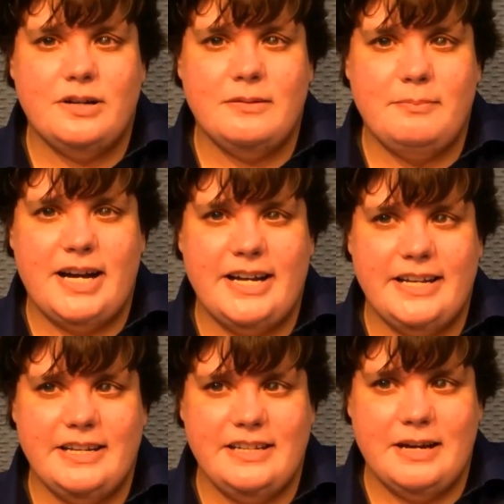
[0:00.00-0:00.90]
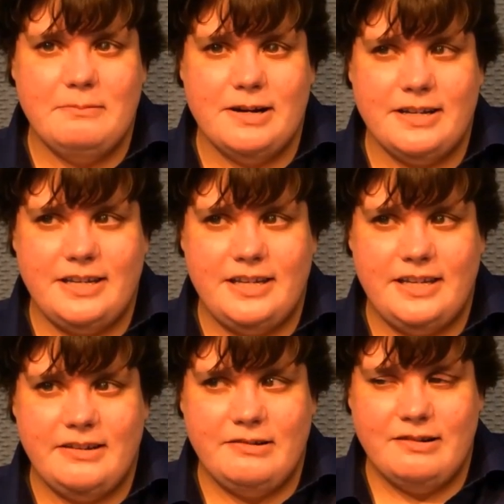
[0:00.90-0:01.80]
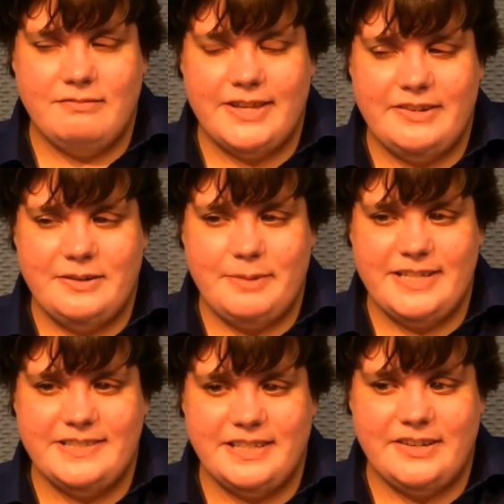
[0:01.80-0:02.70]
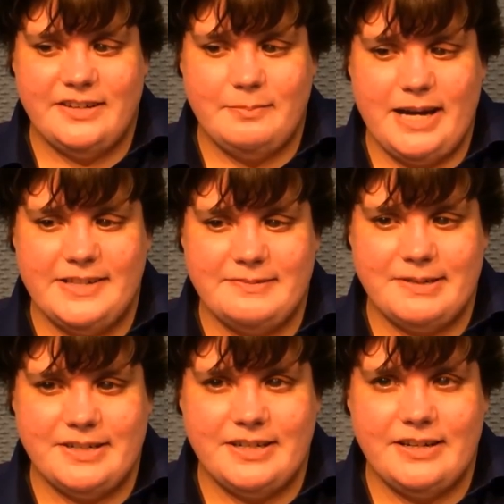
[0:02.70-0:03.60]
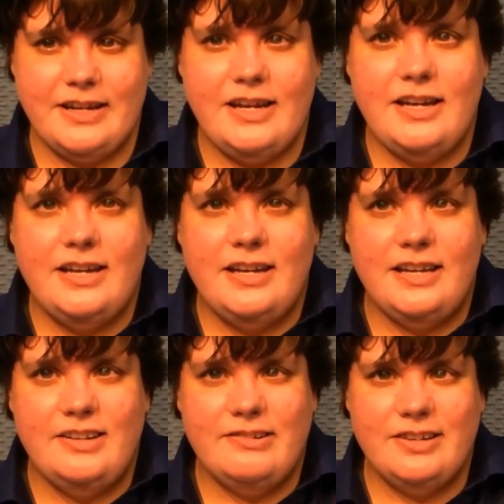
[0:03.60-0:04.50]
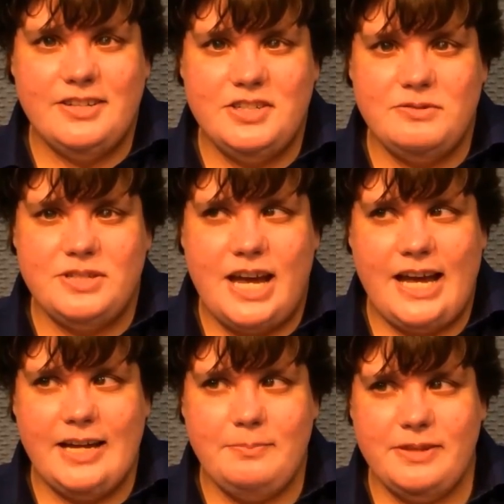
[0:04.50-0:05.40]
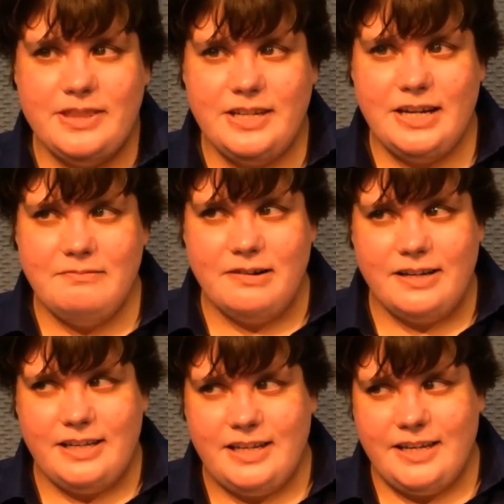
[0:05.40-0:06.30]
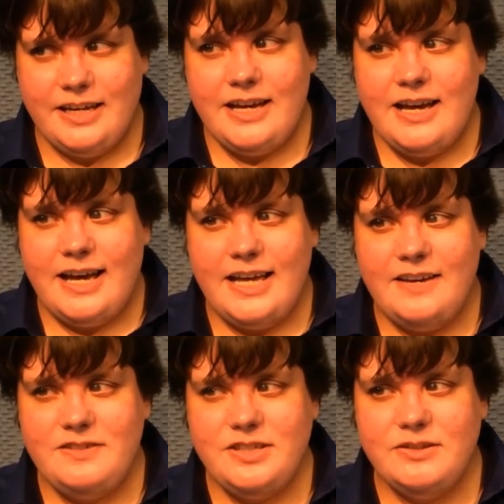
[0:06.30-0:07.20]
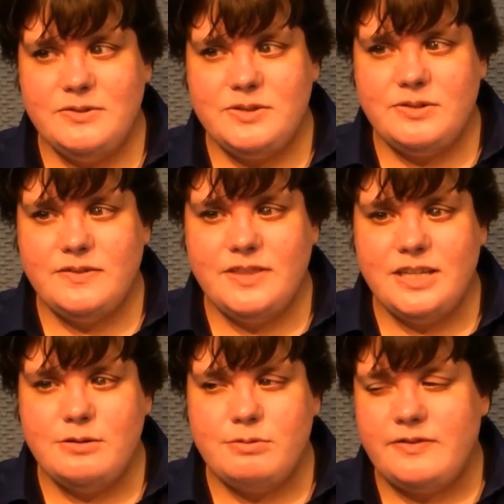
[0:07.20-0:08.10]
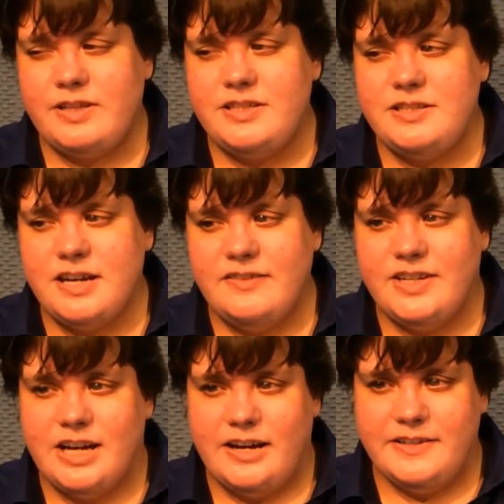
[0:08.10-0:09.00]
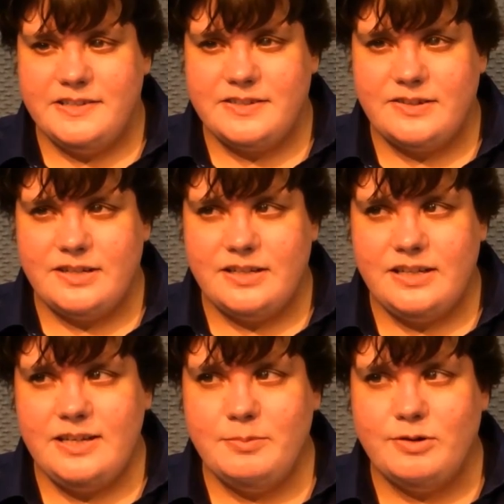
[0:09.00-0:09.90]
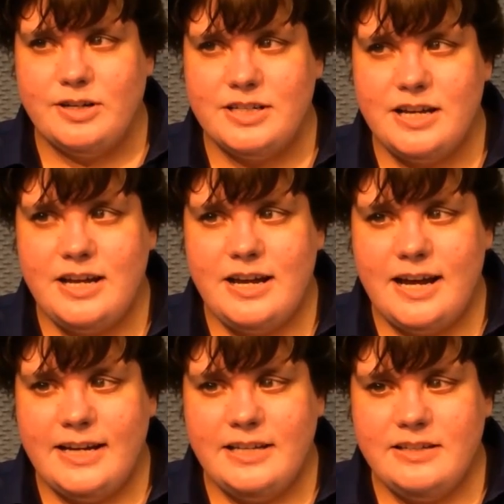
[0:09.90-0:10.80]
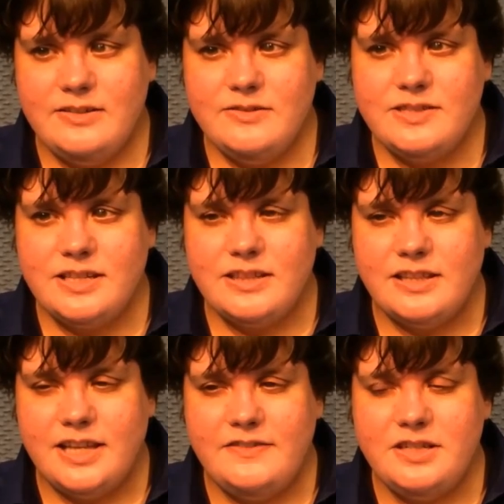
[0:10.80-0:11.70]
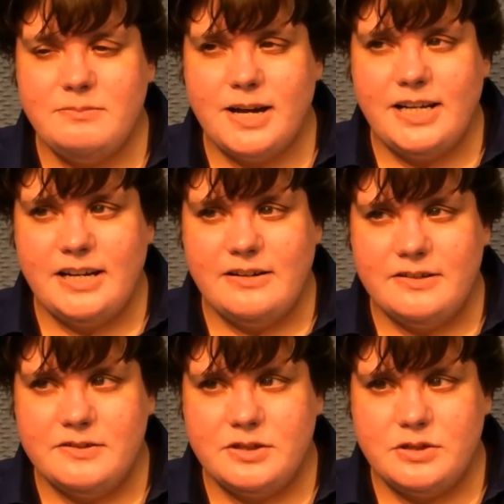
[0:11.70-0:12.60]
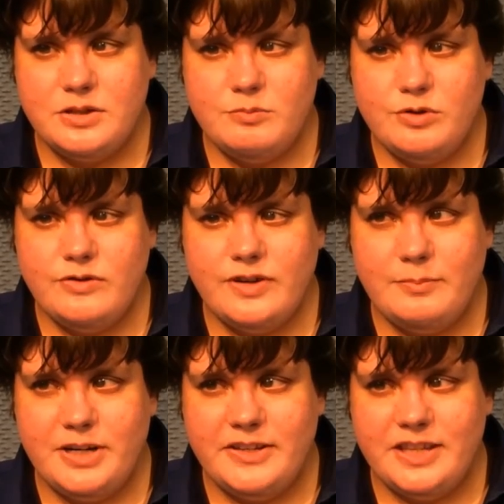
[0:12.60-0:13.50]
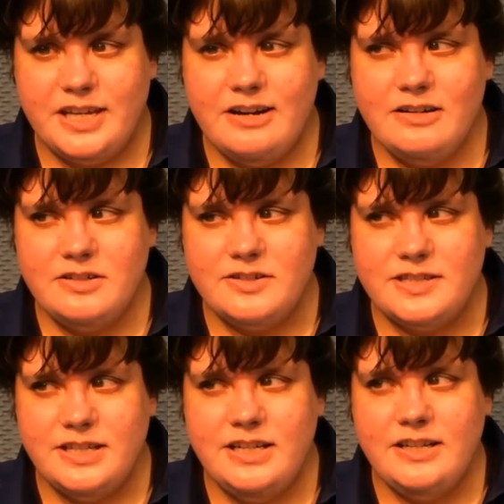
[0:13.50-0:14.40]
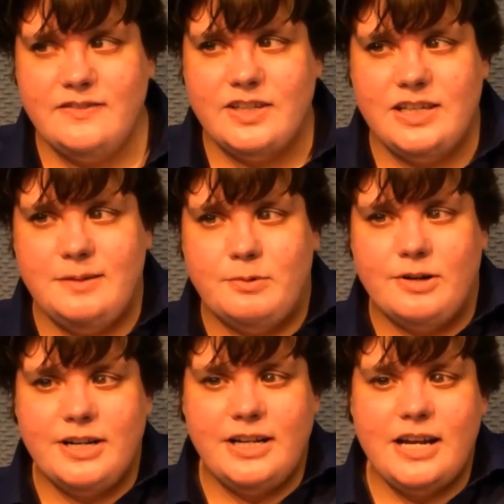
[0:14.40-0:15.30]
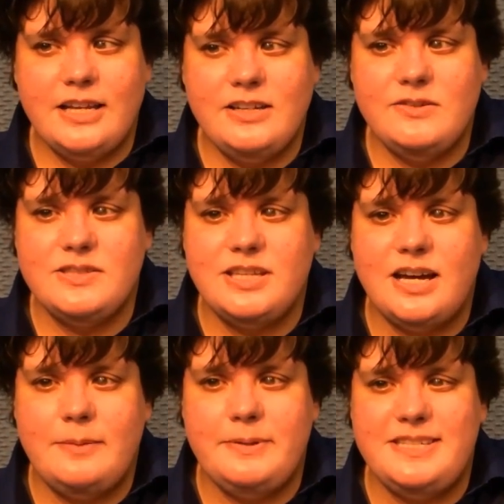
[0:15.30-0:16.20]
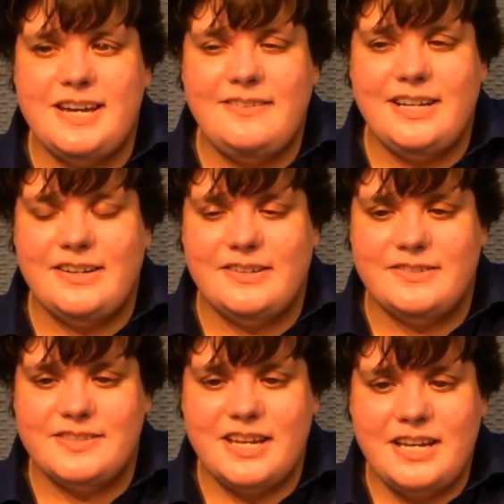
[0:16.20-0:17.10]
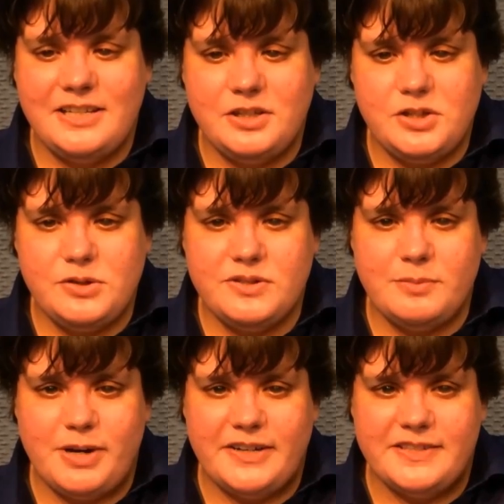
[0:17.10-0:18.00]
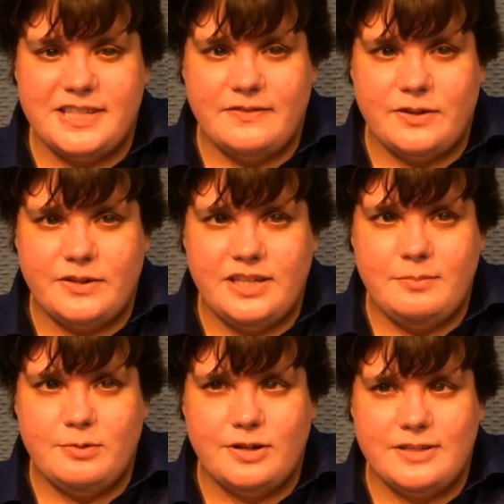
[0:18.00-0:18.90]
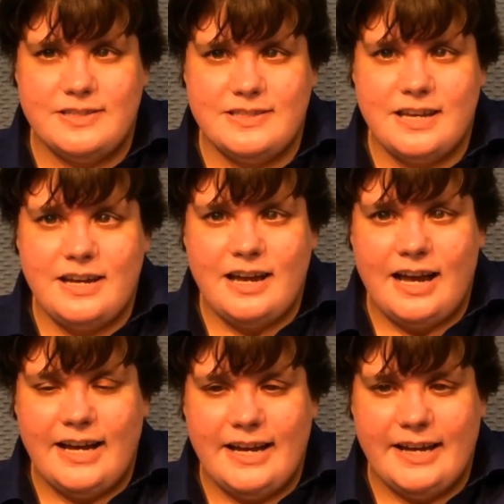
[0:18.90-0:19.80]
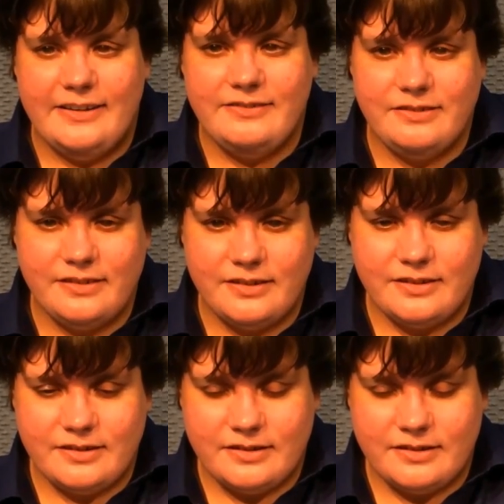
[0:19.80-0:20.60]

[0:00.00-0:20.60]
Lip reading: for my network key, or rather my security password. In order to type the network key, I have to use sort of the equivalent of an on-screen keyboard. I can use the left and right arrows to move among the characters in a given keyboard, and I can use the up and down arrows to choose among several keyboards. I have